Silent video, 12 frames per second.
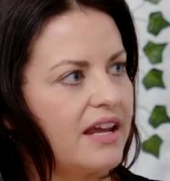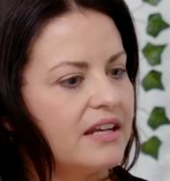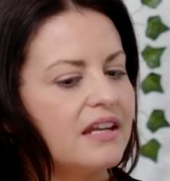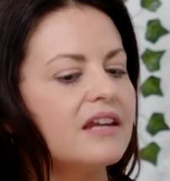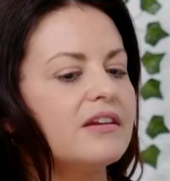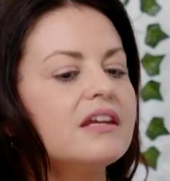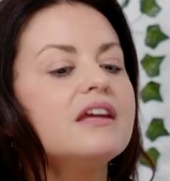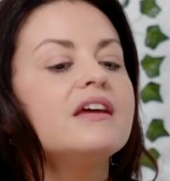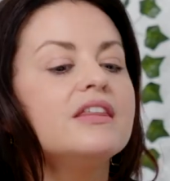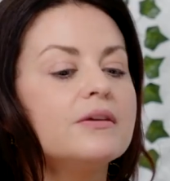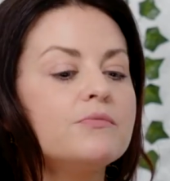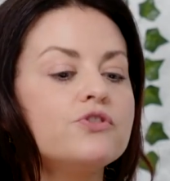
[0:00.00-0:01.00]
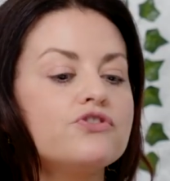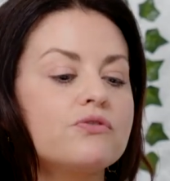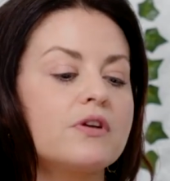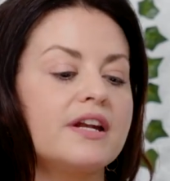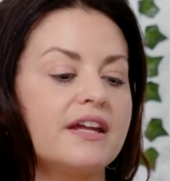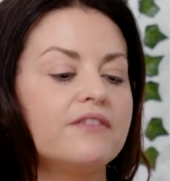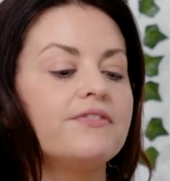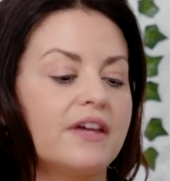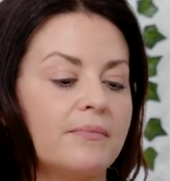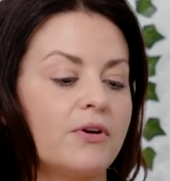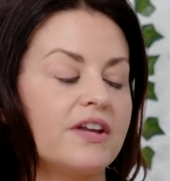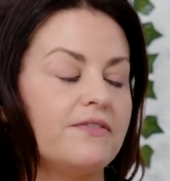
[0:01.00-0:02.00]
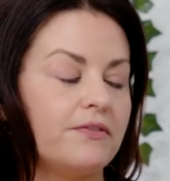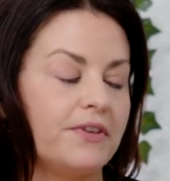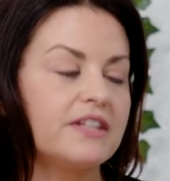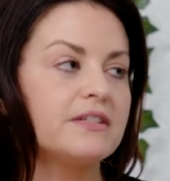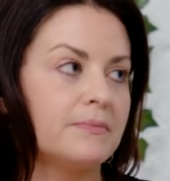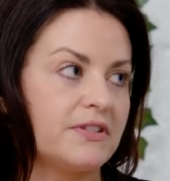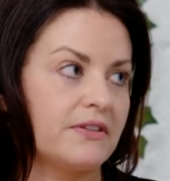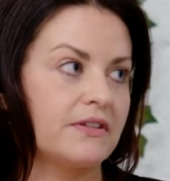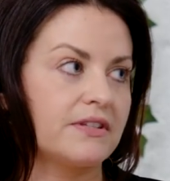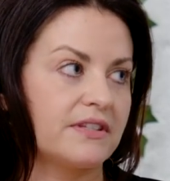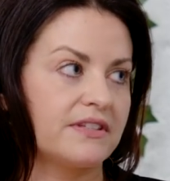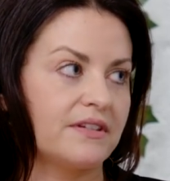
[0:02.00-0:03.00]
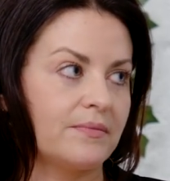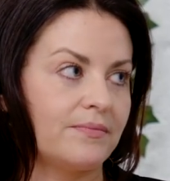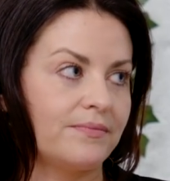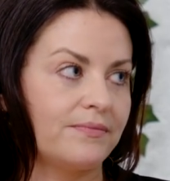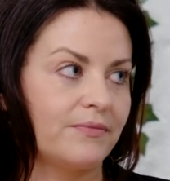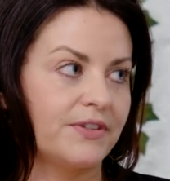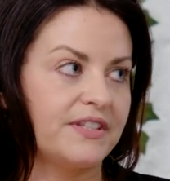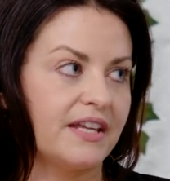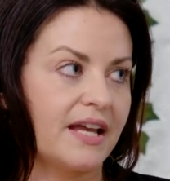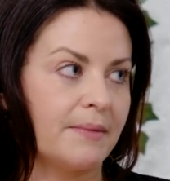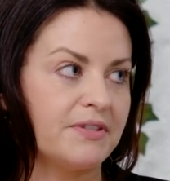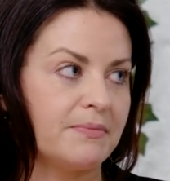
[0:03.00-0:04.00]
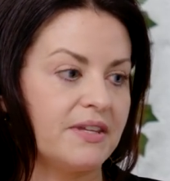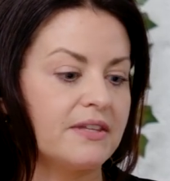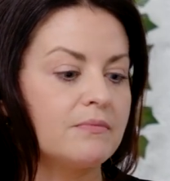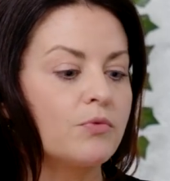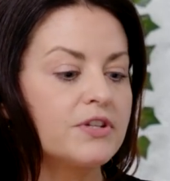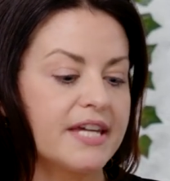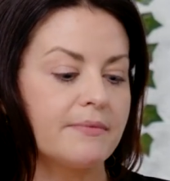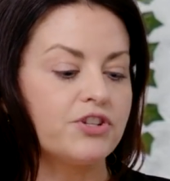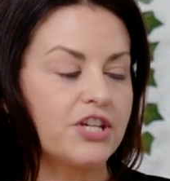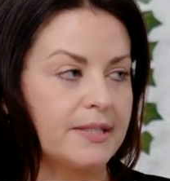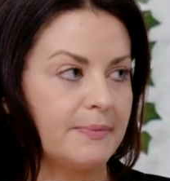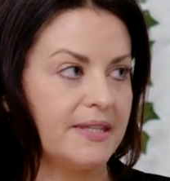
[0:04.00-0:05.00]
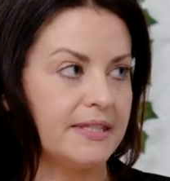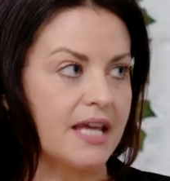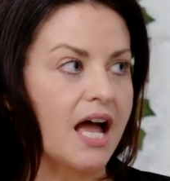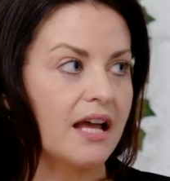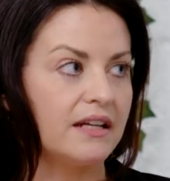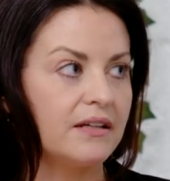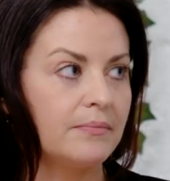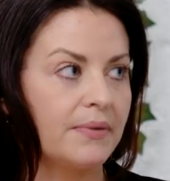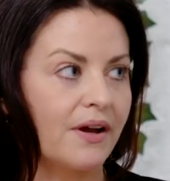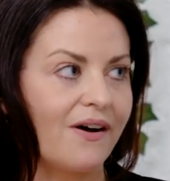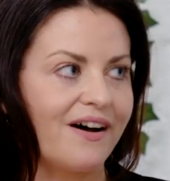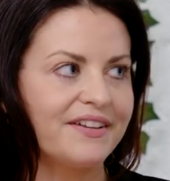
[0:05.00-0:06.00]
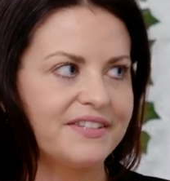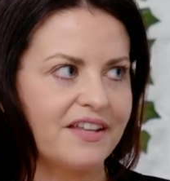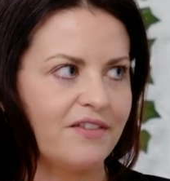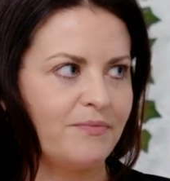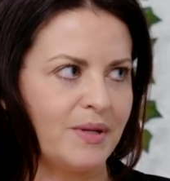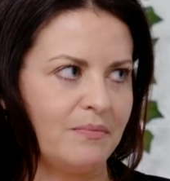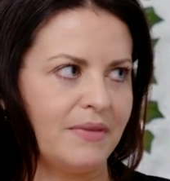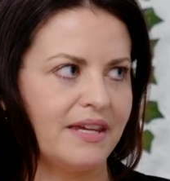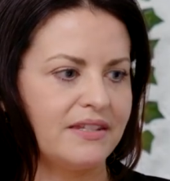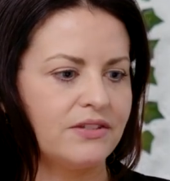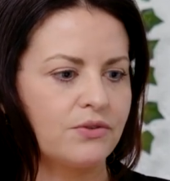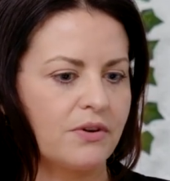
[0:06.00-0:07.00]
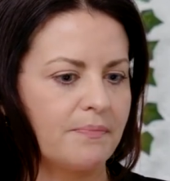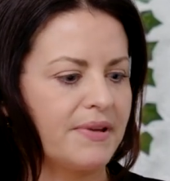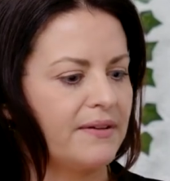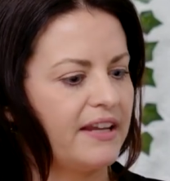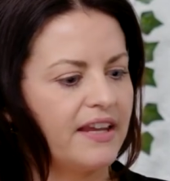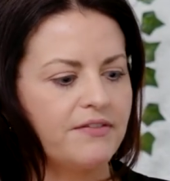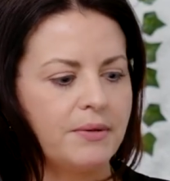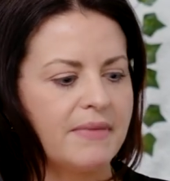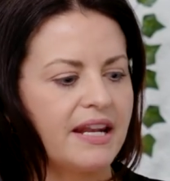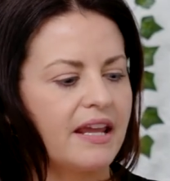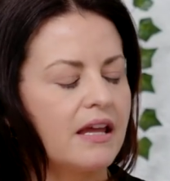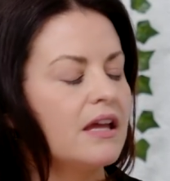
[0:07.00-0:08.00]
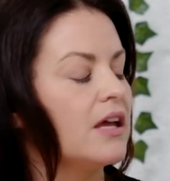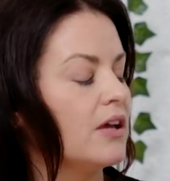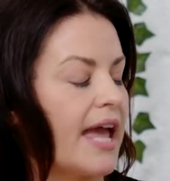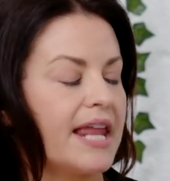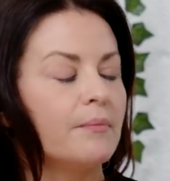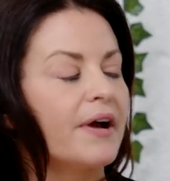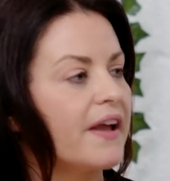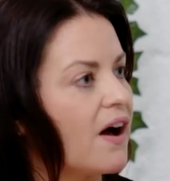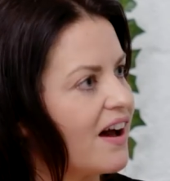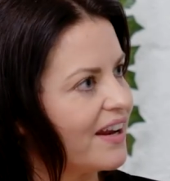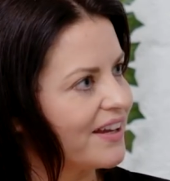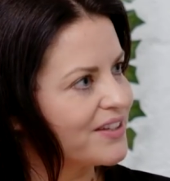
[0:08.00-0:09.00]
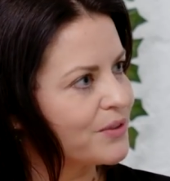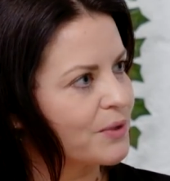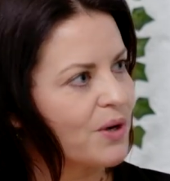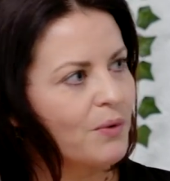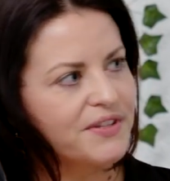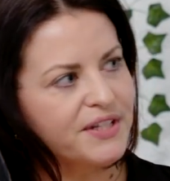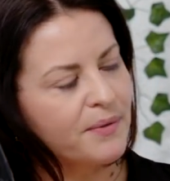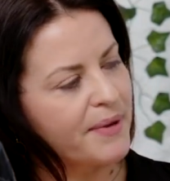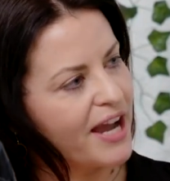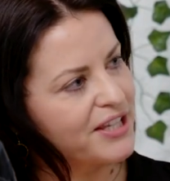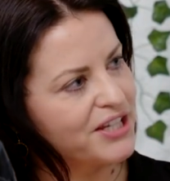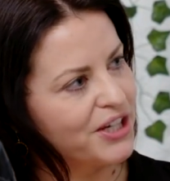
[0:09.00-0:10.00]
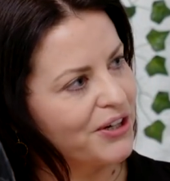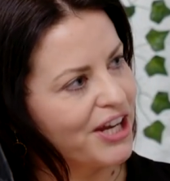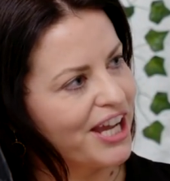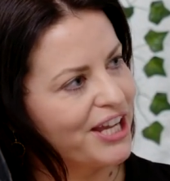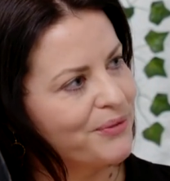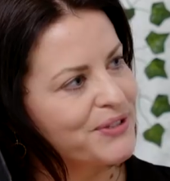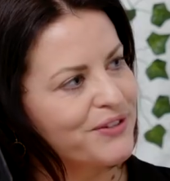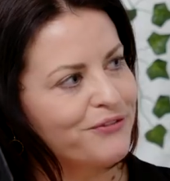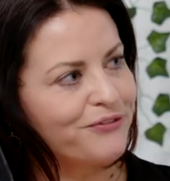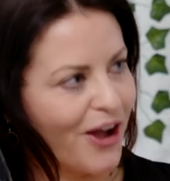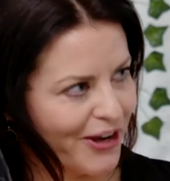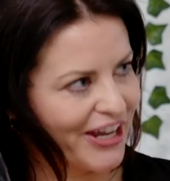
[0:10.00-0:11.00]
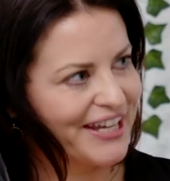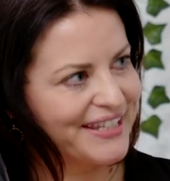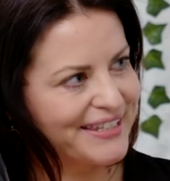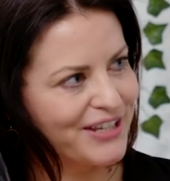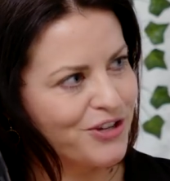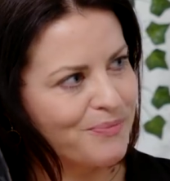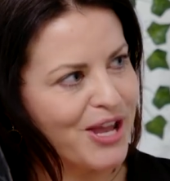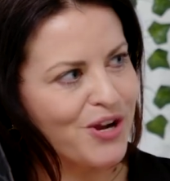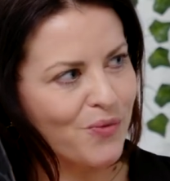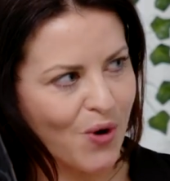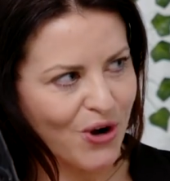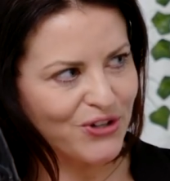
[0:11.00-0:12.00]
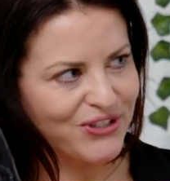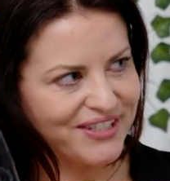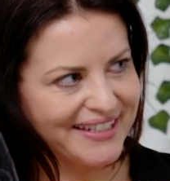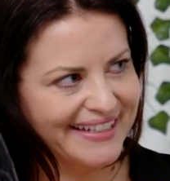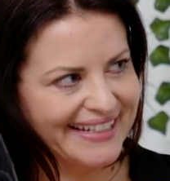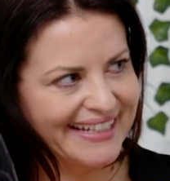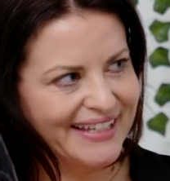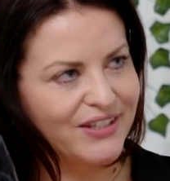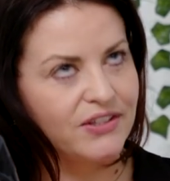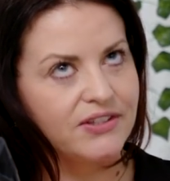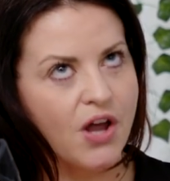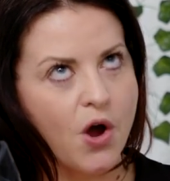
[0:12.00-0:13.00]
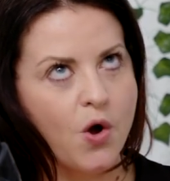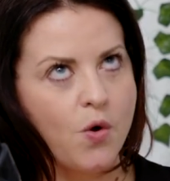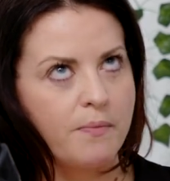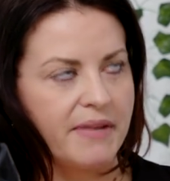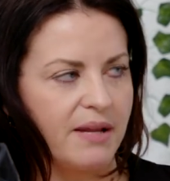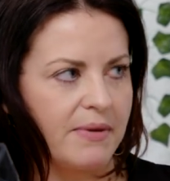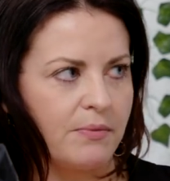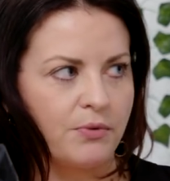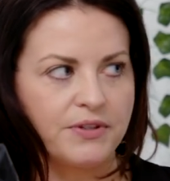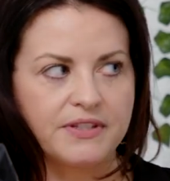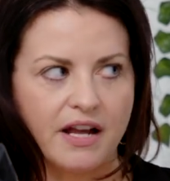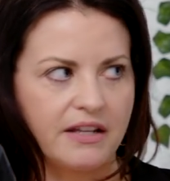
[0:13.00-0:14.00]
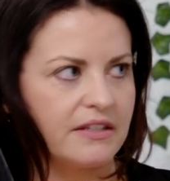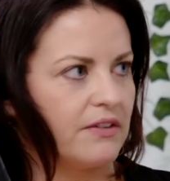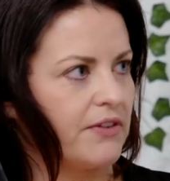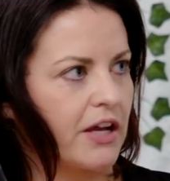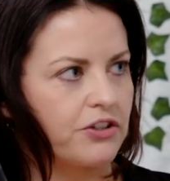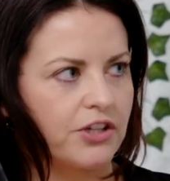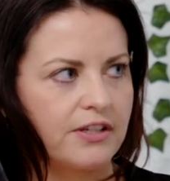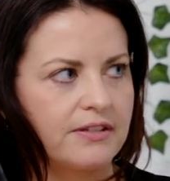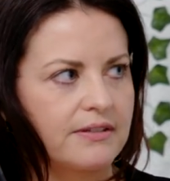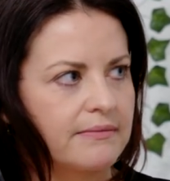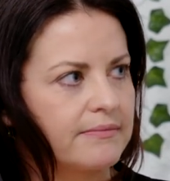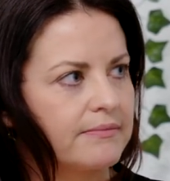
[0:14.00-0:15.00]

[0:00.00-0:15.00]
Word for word: And, and the majority of them are even victims of the system. Once yeah. they come to me, the more damage has been done because they've been missed or been given medic antibiotics when it wasn't a bacteria. It was a fungus and you Oof. Made it worse. Oof. So many people with sinus infections.